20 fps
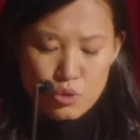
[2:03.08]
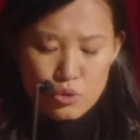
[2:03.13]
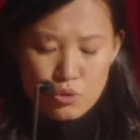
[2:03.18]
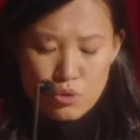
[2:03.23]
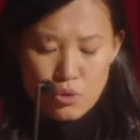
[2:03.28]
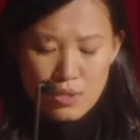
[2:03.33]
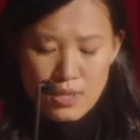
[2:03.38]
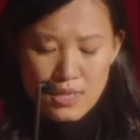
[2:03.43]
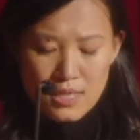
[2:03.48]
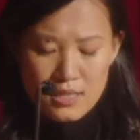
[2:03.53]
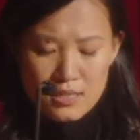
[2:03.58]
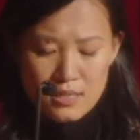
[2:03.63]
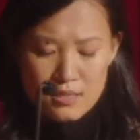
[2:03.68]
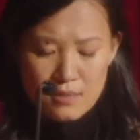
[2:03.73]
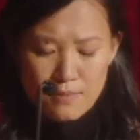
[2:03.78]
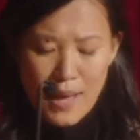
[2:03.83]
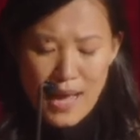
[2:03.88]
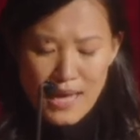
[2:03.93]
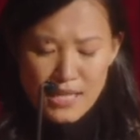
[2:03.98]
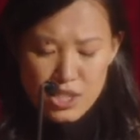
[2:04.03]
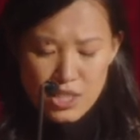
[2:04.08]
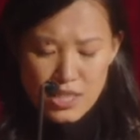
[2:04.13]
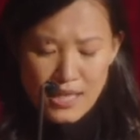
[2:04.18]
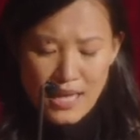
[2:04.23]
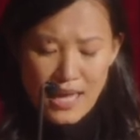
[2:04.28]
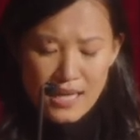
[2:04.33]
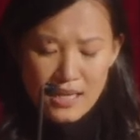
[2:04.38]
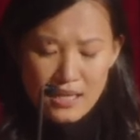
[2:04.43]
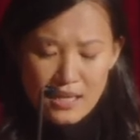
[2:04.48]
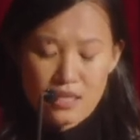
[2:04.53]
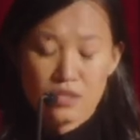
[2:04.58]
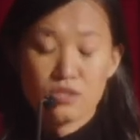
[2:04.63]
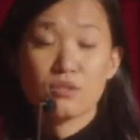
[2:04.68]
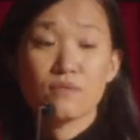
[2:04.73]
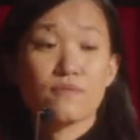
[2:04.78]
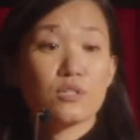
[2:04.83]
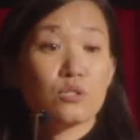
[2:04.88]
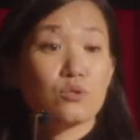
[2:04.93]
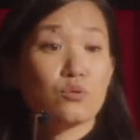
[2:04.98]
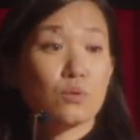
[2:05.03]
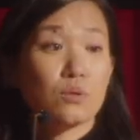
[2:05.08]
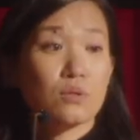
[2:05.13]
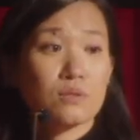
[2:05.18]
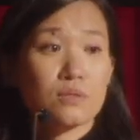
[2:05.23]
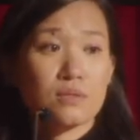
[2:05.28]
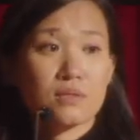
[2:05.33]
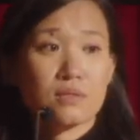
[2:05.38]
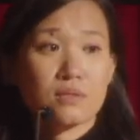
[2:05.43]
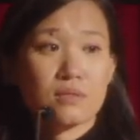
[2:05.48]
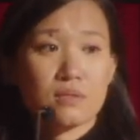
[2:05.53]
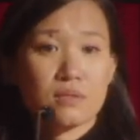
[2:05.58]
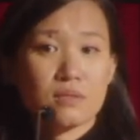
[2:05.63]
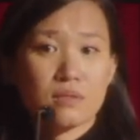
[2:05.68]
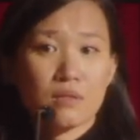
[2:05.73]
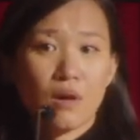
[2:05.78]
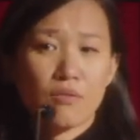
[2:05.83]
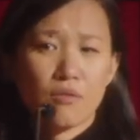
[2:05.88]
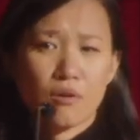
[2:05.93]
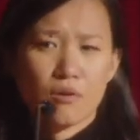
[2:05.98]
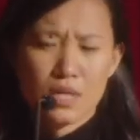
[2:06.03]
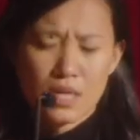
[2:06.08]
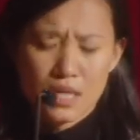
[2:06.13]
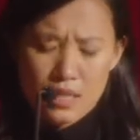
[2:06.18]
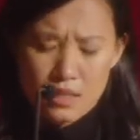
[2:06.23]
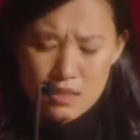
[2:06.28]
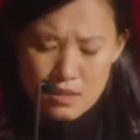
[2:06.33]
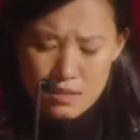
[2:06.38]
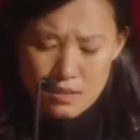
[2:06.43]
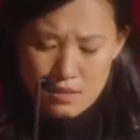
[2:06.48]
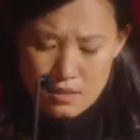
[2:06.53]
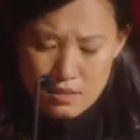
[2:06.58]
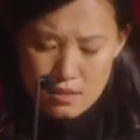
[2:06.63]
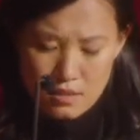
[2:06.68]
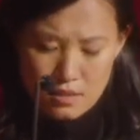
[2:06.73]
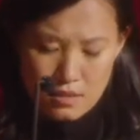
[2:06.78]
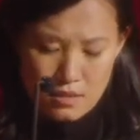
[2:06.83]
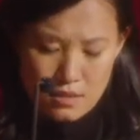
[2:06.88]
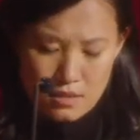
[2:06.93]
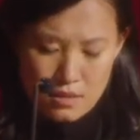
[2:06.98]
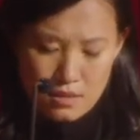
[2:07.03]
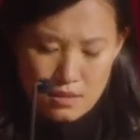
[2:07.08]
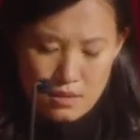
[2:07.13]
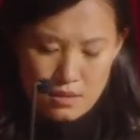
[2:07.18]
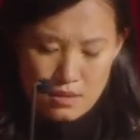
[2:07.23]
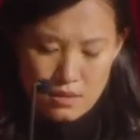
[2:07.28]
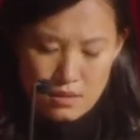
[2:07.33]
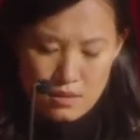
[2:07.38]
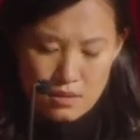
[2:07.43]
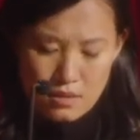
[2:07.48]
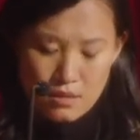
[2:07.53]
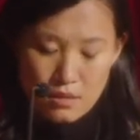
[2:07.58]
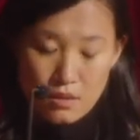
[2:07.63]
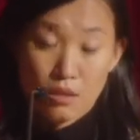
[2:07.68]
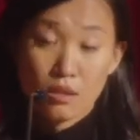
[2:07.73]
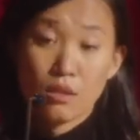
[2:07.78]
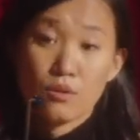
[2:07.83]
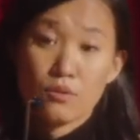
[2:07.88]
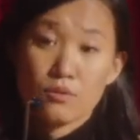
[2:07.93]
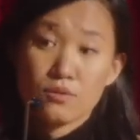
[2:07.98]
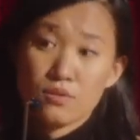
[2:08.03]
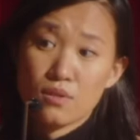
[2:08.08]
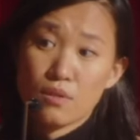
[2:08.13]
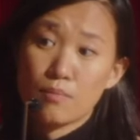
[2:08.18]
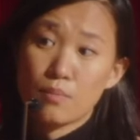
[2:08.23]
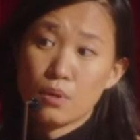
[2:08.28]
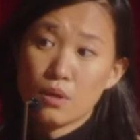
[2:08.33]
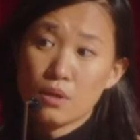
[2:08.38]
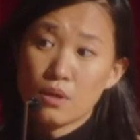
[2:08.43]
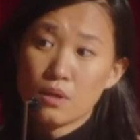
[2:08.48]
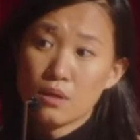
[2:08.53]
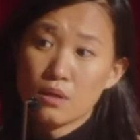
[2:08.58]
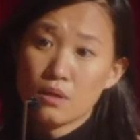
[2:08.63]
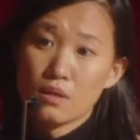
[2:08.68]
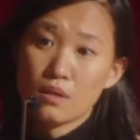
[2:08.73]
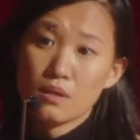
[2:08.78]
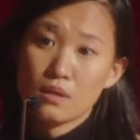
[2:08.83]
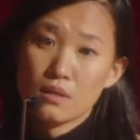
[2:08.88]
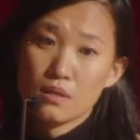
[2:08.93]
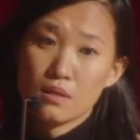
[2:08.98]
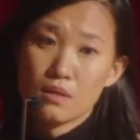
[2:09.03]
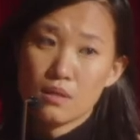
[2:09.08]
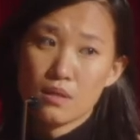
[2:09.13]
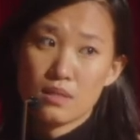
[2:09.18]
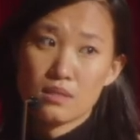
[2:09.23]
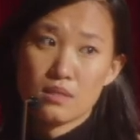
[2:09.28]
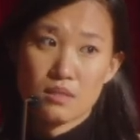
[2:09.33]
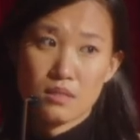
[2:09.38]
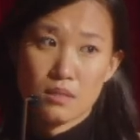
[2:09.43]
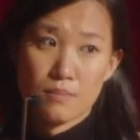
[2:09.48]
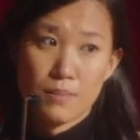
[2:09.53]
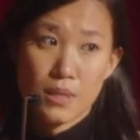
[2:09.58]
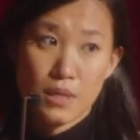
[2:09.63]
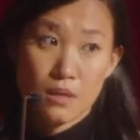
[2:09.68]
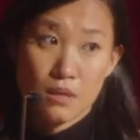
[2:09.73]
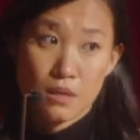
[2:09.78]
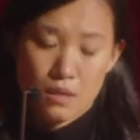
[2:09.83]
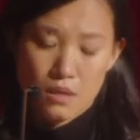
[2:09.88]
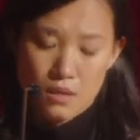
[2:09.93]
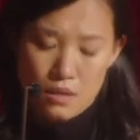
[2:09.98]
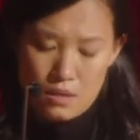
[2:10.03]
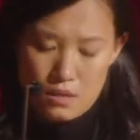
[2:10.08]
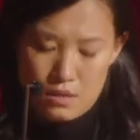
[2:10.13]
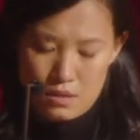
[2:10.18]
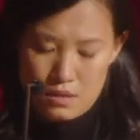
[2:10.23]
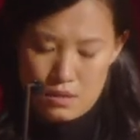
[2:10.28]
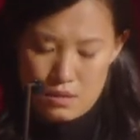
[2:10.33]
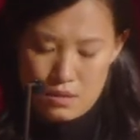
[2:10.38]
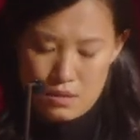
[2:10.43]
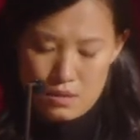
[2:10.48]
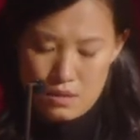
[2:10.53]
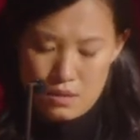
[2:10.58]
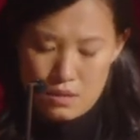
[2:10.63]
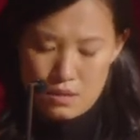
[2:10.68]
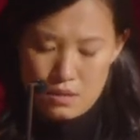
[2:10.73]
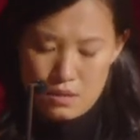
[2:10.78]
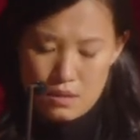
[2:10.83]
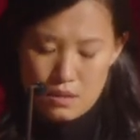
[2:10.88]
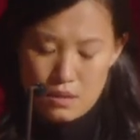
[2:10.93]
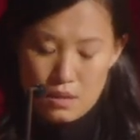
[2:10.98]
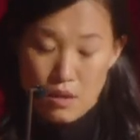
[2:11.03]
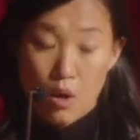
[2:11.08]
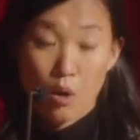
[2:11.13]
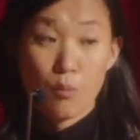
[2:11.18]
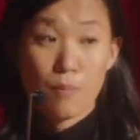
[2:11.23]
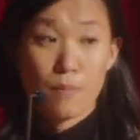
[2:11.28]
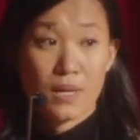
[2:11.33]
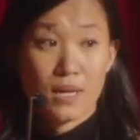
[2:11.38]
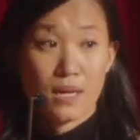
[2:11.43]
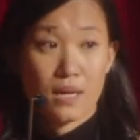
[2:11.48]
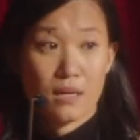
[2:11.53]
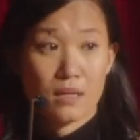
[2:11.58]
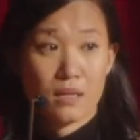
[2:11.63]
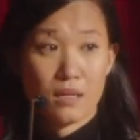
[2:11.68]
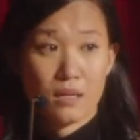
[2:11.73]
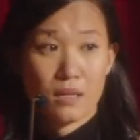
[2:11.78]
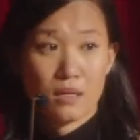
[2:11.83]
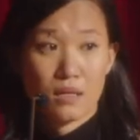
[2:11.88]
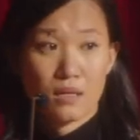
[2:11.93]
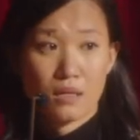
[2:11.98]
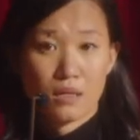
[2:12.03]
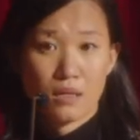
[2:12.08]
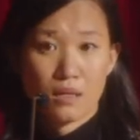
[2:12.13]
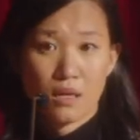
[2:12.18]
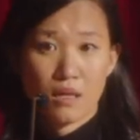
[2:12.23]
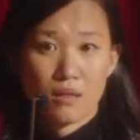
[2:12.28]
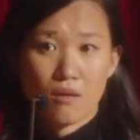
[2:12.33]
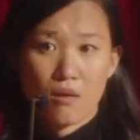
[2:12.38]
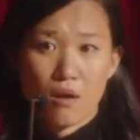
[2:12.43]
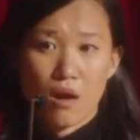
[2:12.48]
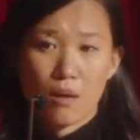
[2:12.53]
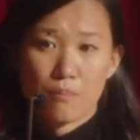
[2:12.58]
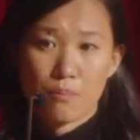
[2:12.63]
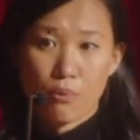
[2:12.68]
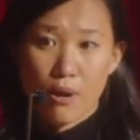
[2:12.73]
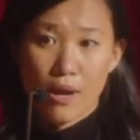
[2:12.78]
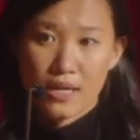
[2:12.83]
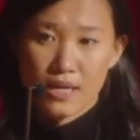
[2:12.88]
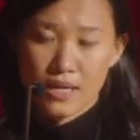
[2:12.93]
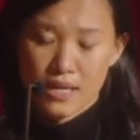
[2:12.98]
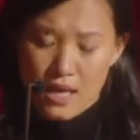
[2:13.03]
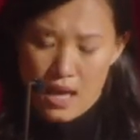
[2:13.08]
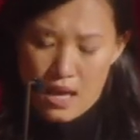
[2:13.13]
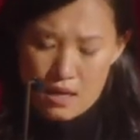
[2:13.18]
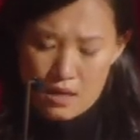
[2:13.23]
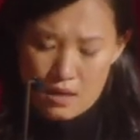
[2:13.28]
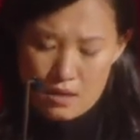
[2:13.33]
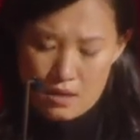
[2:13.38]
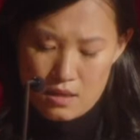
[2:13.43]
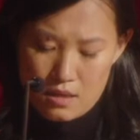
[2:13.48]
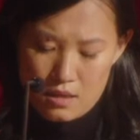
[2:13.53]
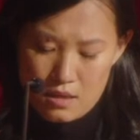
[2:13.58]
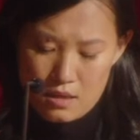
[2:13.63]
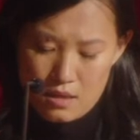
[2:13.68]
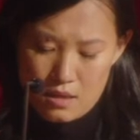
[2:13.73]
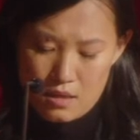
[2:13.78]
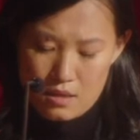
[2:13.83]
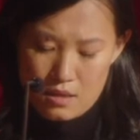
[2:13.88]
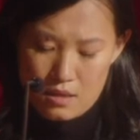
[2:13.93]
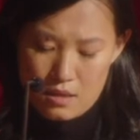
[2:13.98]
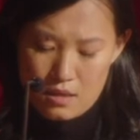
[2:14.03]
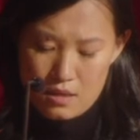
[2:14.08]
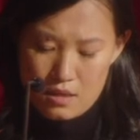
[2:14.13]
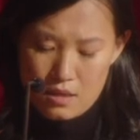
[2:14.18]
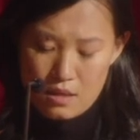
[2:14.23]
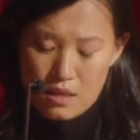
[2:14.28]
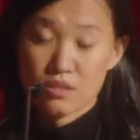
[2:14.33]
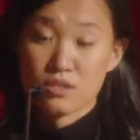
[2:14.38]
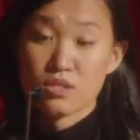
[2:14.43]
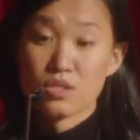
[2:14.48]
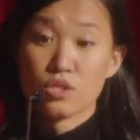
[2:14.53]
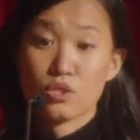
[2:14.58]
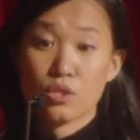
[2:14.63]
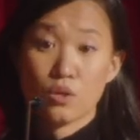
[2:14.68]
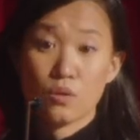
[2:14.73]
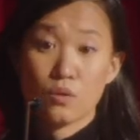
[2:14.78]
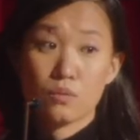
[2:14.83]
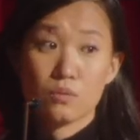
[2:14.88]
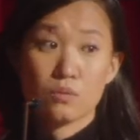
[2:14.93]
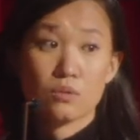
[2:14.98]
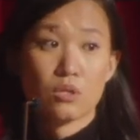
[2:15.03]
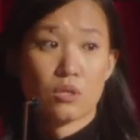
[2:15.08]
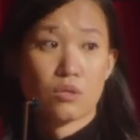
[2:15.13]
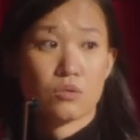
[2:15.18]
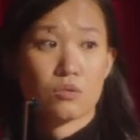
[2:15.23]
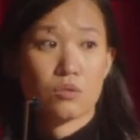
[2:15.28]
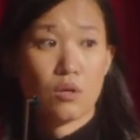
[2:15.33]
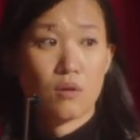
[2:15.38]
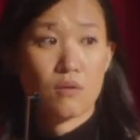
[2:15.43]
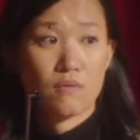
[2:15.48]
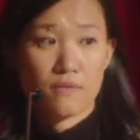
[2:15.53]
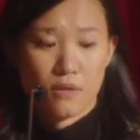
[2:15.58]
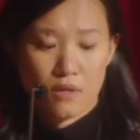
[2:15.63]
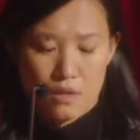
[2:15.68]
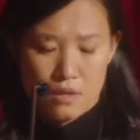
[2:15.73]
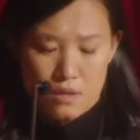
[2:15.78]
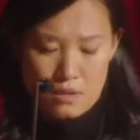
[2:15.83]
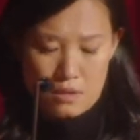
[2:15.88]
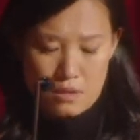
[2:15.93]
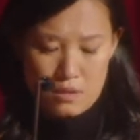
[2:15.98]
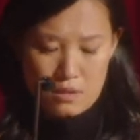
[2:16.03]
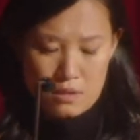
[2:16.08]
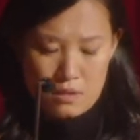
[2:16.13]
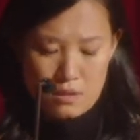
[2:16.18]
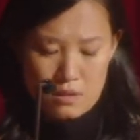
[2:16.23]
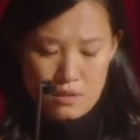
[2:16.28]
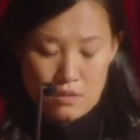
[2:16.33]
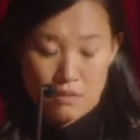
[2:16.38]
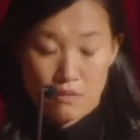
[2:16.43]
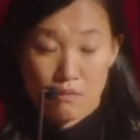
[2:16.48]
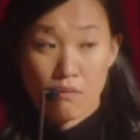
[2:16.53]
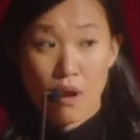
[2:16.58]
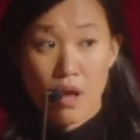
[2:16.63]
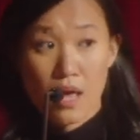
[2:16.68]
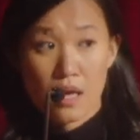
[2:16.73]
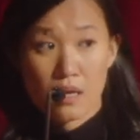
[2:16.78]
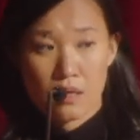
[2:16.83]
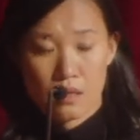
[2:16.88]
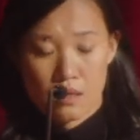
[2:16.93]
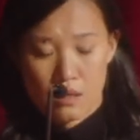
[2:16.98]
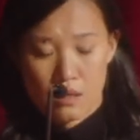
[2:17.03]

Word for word: trees matching eight individuals on their knees. Close the book, they disappear. Open it, and they're upright again. A stone turned over, red.